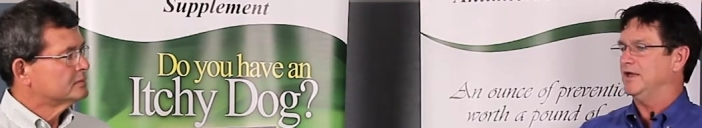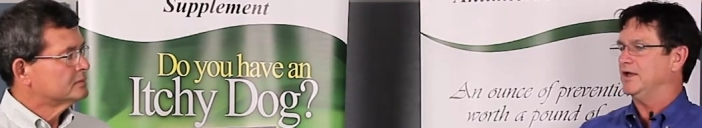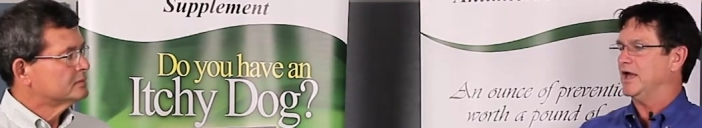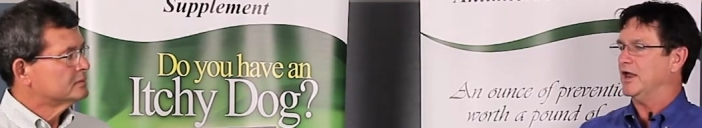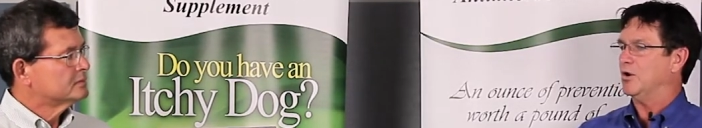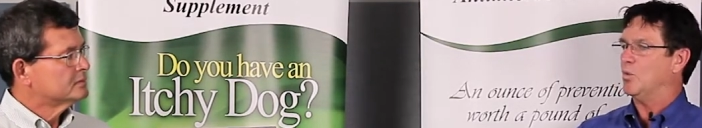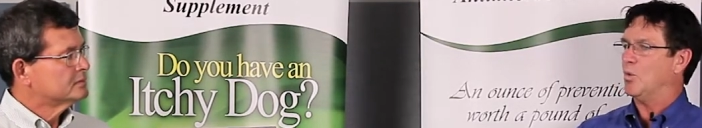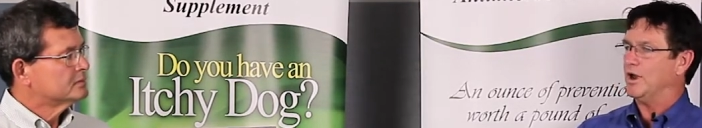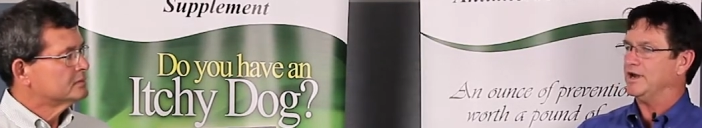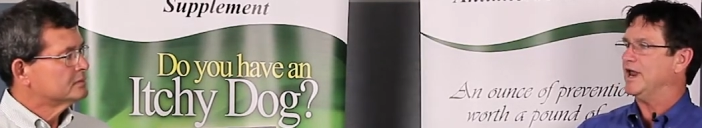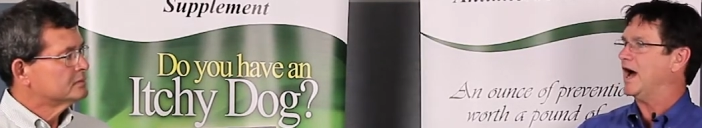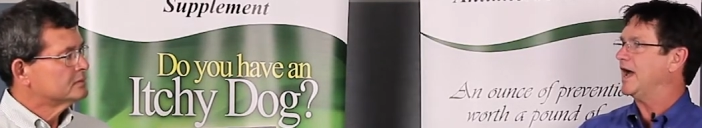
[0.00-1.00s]
Speaker 1: kind of one
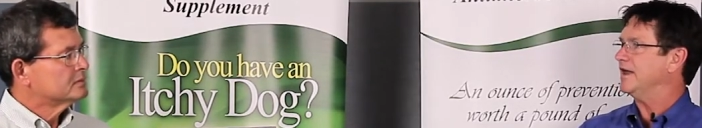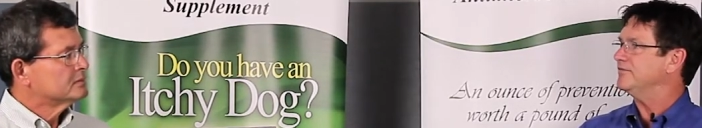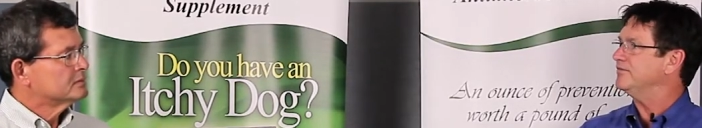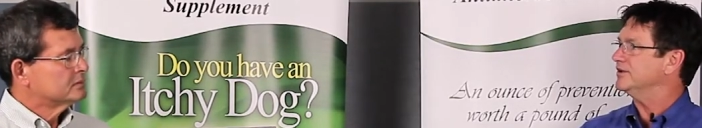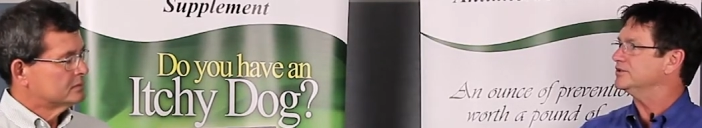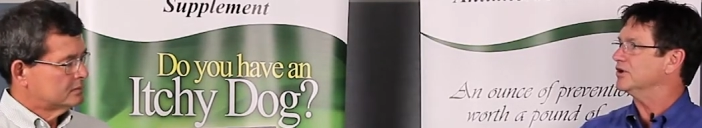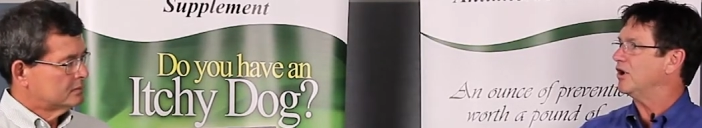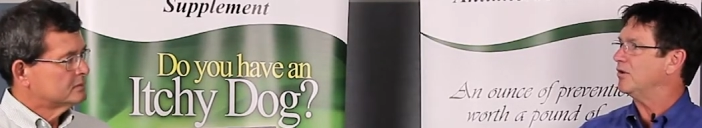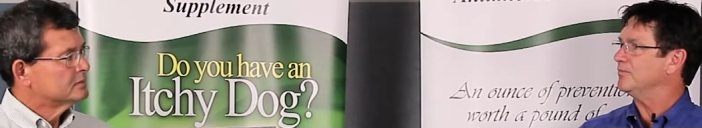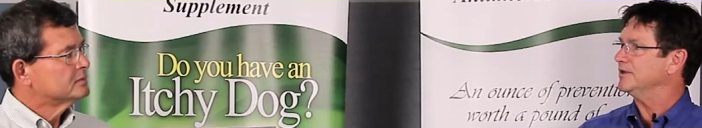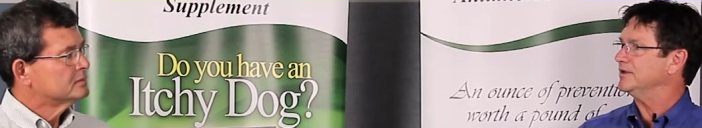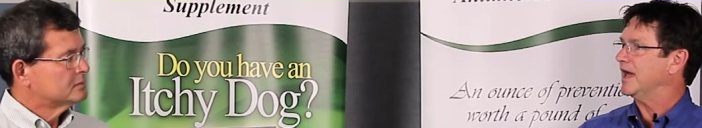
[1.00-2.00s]
diet fits all
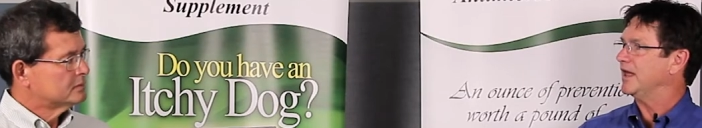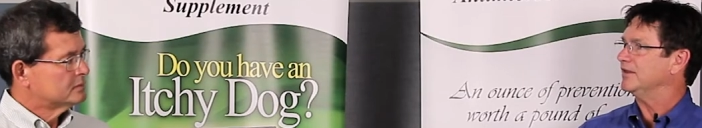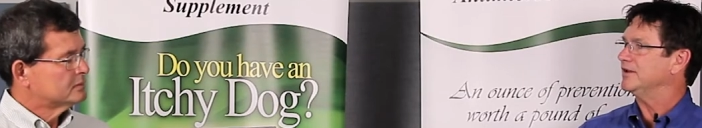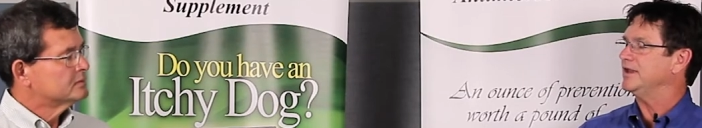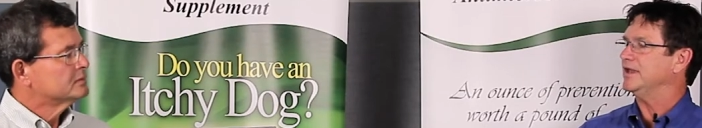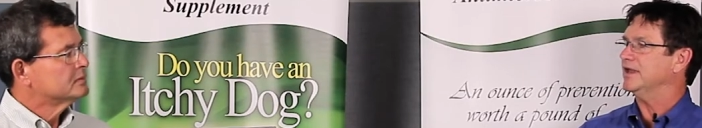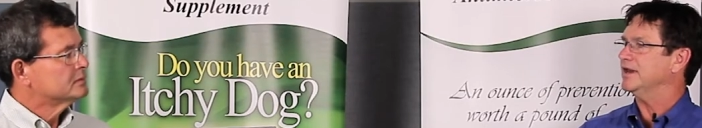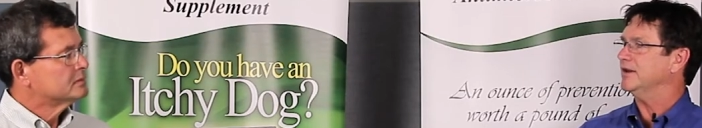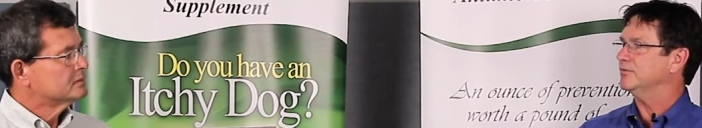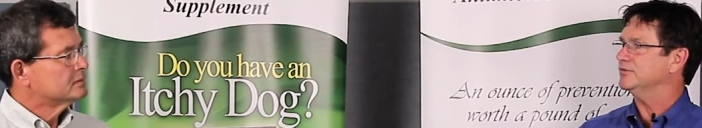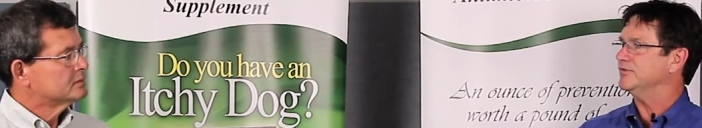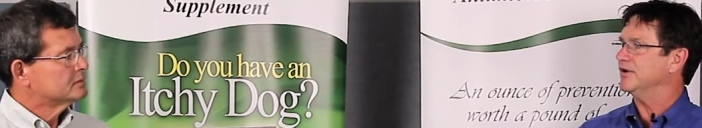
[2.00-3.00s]
mentality, and it
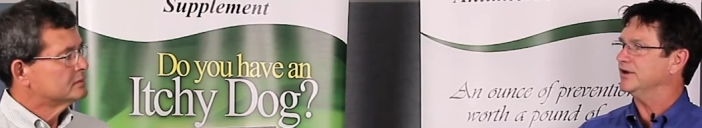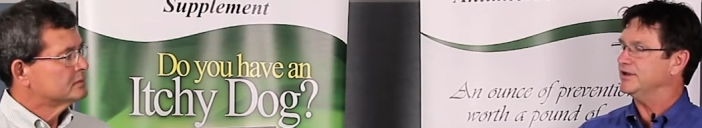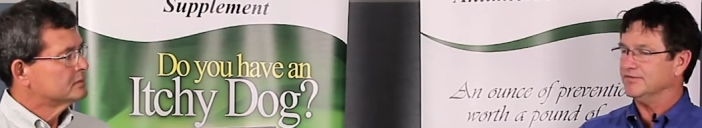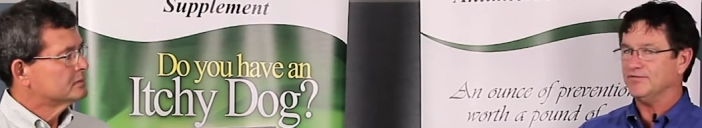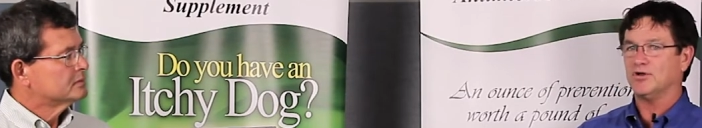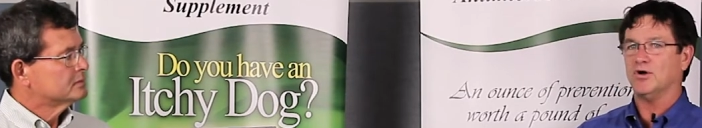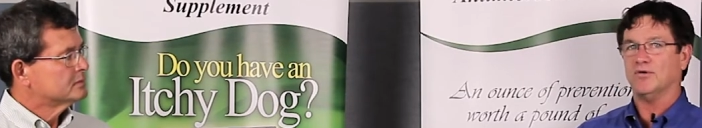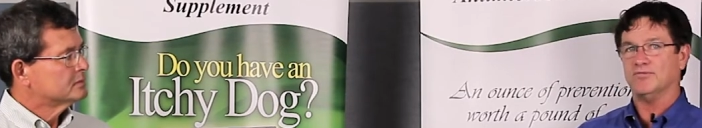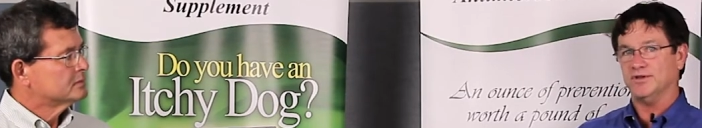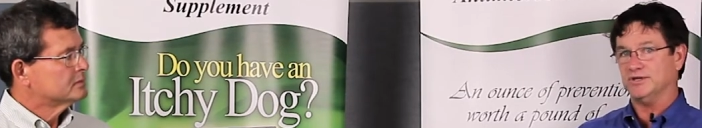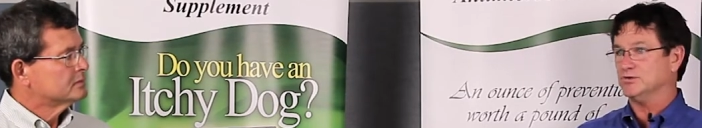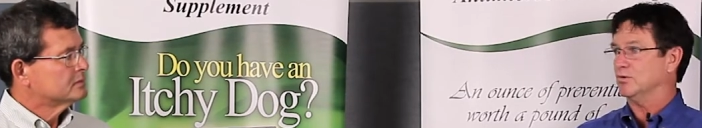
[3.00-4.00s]
was very difficult for
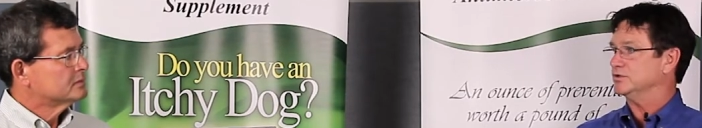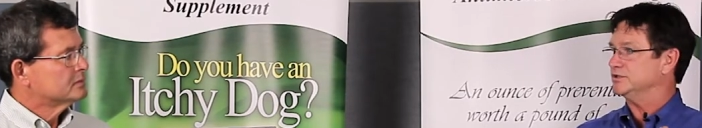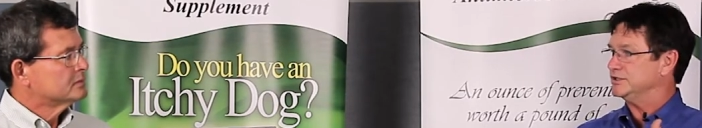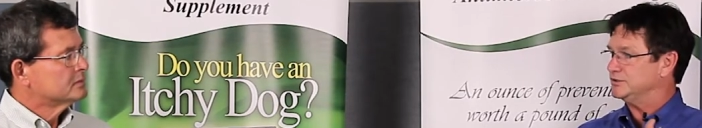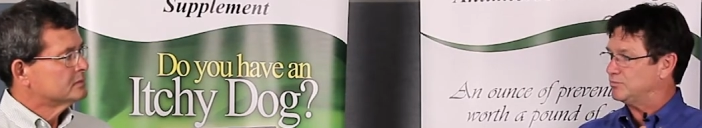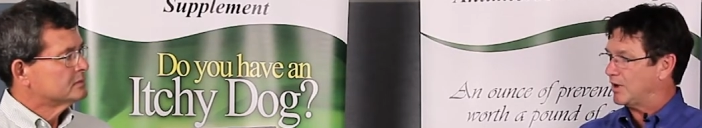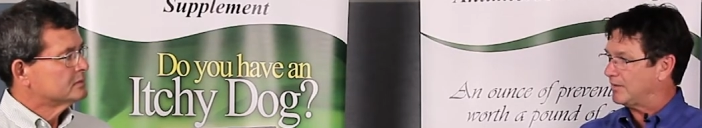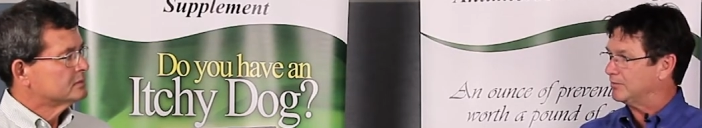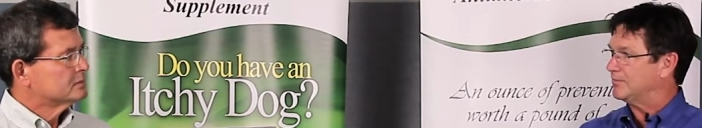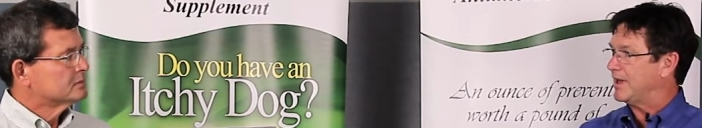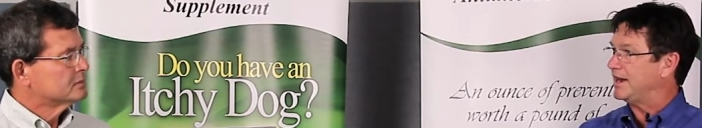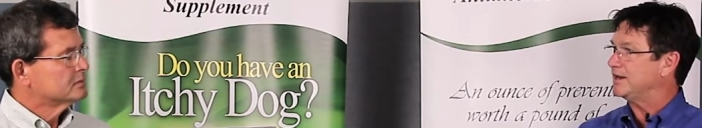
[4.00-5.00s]
these horses, these
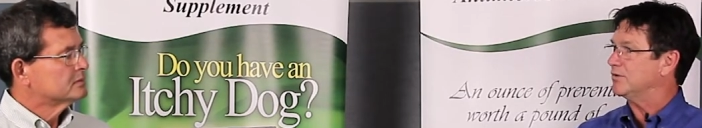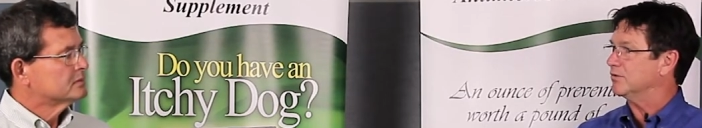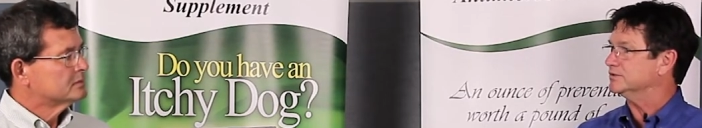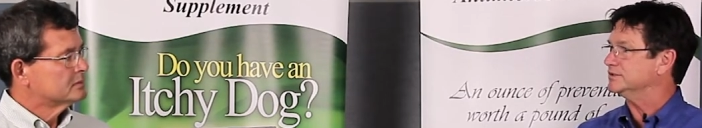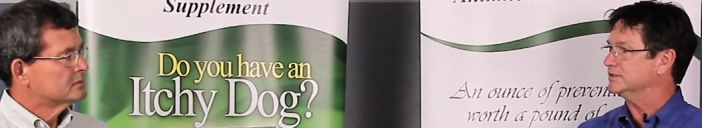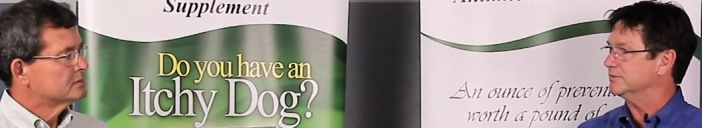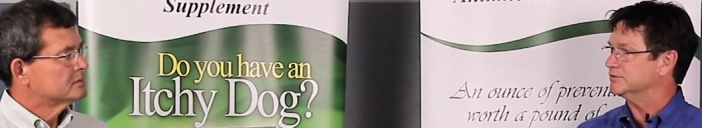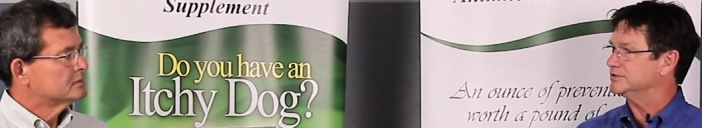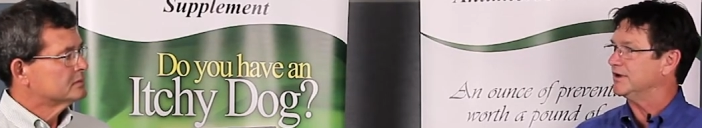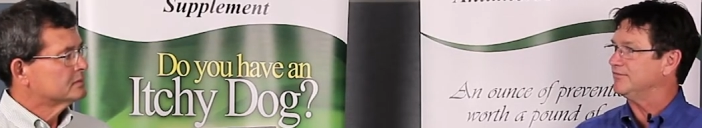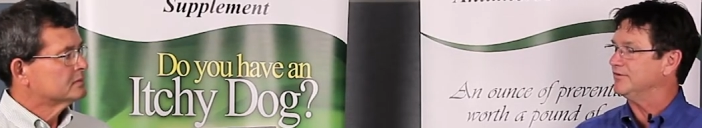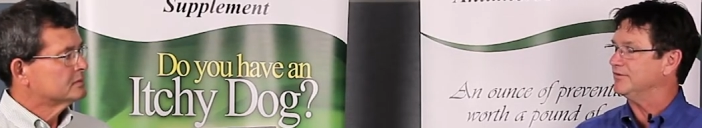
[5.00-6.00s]
problematic horses that were
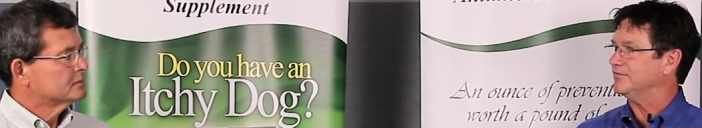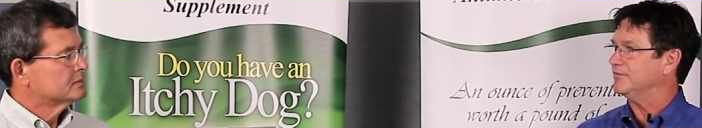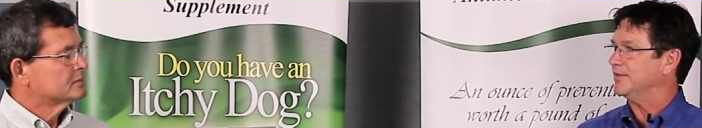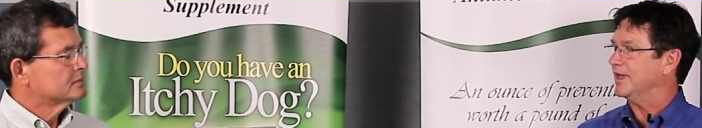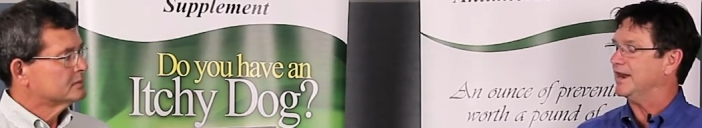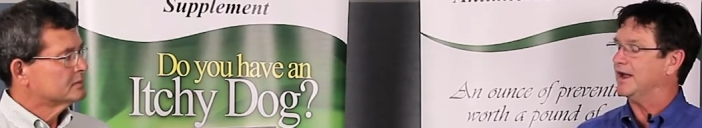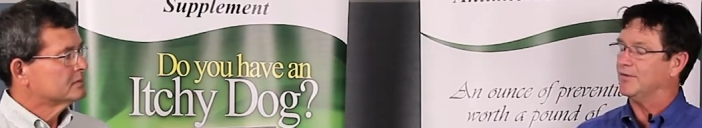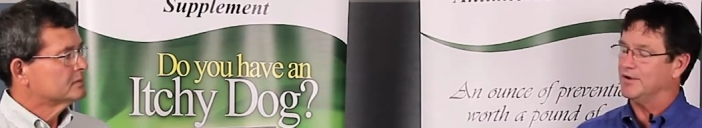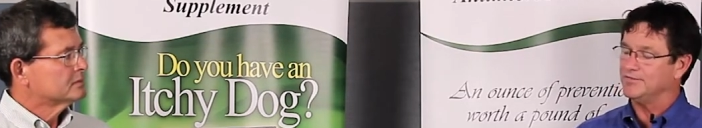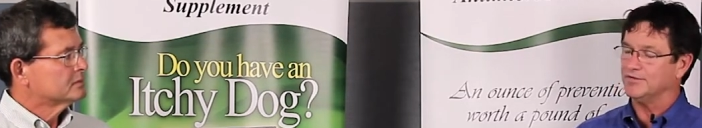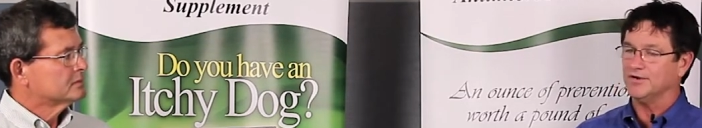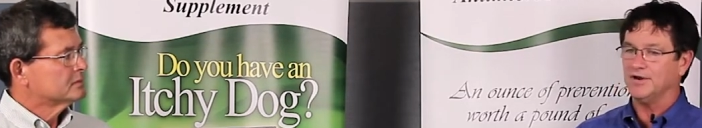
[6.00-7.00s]
suffering from that. However,